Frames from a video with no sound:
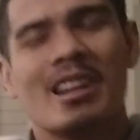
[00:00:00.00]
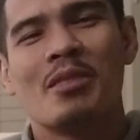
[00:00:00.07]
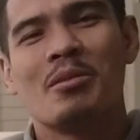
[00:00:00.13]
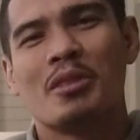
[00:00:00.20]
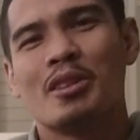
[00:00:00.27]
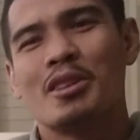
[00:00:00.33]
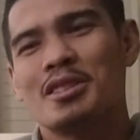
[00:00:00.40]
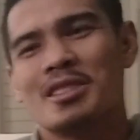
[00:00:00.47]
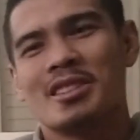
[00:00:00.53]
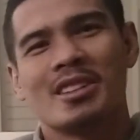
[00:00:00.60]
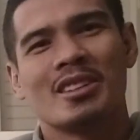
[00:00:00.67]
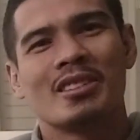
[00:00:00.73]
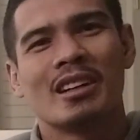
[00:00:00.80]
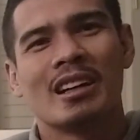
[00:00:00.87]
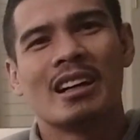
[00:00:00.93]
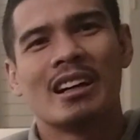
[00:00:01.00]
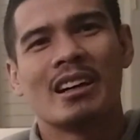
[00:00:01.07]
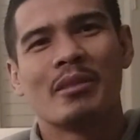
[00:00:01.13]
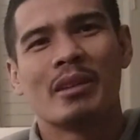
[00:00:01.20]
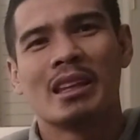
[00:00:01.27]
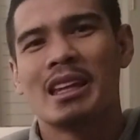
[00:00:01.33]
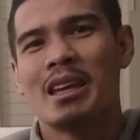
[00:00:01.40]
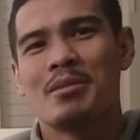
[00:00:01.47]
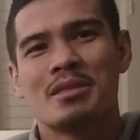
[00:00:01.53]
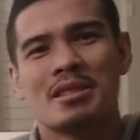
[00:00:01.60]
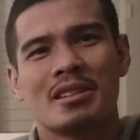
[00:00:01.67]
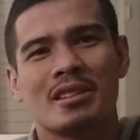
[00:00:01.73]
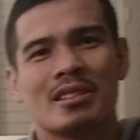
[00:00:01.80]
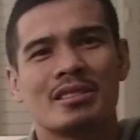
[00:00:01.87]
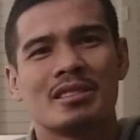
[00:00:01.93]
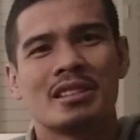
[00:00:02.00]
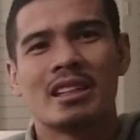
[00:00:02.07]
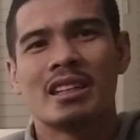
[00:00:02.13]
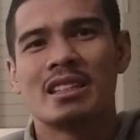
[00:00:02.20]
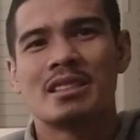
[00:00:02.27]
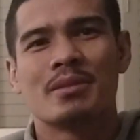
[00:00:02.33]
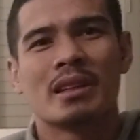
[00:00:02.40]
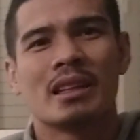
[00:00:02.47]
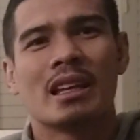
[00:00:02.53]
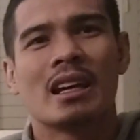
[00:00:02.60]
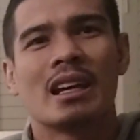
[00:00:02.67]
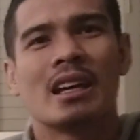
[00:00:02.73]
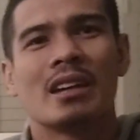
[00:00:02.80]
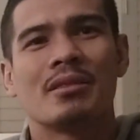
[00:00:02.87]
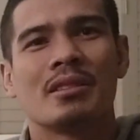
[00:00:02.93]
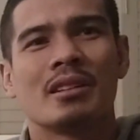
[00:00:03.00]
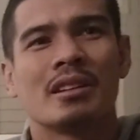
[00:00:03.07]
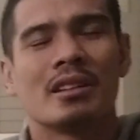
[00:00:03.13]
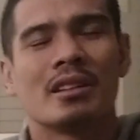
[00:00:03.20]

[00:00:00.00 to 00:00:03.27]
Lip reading: Yeah, of course, my life, changed my life,